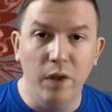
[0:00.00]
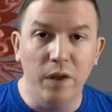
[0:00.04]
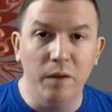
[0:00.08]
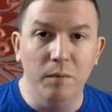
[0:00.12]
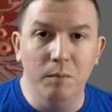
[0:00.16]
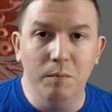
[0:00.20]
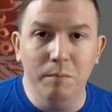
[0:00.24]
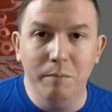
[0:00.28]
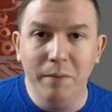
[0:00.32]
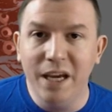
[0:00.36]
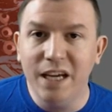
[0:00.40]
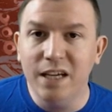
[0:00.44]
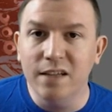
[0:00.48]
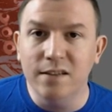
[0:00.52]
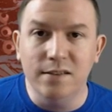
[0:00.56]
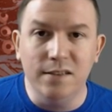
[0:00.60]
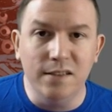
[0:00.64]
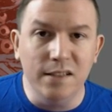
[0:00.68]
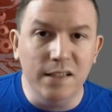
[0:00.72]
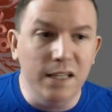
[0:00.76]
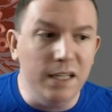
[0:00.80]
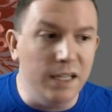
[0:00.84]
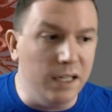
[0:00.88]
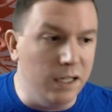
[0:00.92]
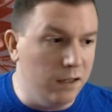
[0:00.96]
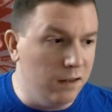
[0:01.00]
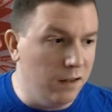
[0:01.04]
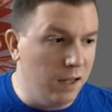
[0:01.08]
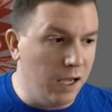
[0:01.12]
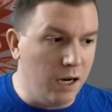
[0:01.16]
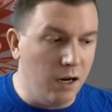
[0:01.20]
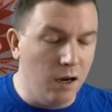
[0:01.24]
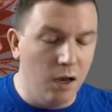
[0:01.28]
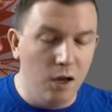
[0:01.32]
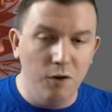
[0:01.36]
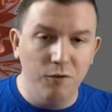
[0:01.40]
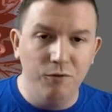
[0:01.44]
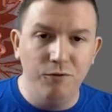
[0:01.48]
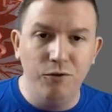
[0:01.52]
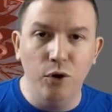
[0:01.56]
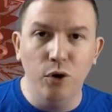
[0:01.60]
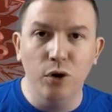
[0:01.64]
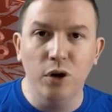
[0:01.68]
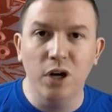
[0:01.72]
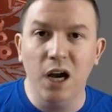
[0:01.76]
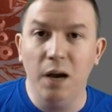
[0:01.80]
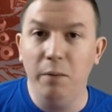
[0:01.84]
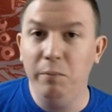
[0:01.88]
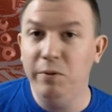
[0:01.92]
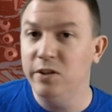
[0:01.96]
make a zine, like
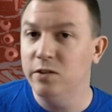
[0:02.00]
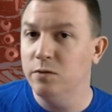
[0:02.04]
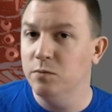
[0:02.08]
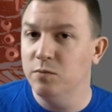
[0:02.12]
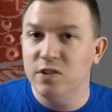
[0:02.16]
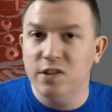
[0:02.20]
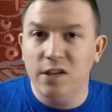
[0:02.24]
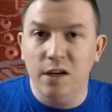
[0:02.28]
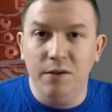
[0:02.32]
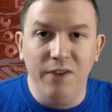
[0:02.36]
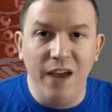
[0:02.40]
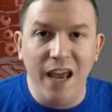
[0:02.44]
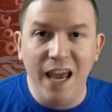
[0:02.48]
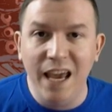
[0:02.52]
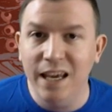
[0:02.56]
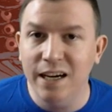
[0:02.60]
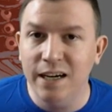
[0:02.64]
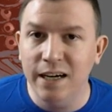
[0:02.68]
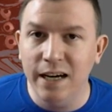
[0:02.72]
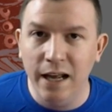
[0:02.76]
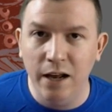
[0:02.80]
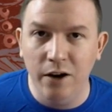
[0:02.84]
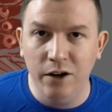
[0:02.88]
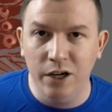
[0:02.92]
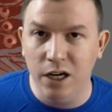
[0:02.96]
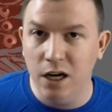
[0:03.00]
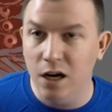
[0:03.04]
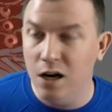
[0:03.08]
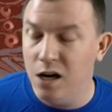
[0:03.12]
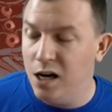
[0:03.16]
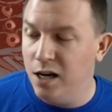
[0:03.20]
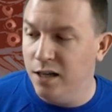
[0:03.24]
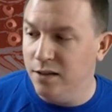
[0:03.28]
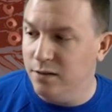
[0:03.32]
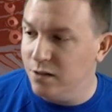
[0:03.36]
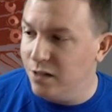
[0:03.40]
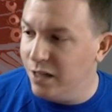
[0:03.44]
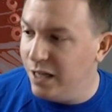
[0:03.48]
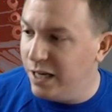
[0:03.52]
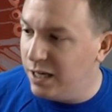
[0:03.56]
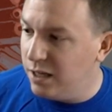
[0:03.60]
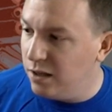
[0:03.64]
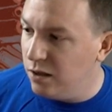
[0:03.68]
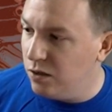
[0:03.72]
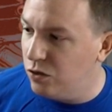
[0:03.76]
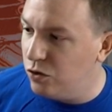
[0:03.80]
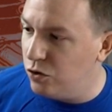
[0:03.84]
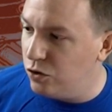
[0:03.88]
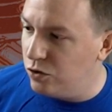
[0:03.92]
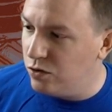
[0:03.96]
photocopy some stuff, hand it out at cons. Like
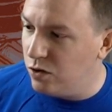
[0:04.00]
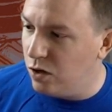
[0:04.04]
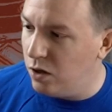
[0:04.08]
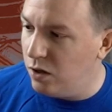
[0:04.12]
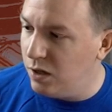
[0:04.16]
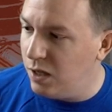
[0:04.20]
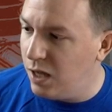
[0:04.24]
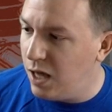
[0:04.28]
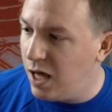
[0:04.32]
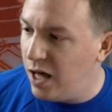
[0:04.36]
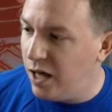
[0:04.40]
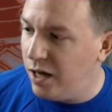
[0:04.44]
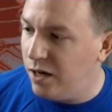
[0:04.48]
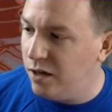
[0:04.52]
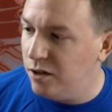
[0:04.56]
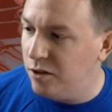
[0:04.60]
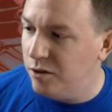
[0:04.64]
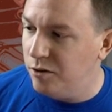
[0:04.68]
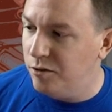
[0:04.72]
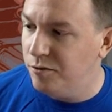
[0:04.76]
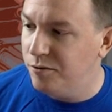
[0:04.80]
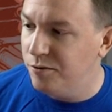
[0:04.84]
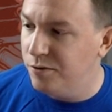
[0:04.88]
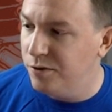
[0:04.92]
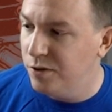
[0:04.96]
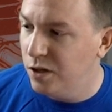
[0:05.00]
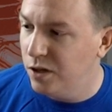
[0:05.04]
there's a lot of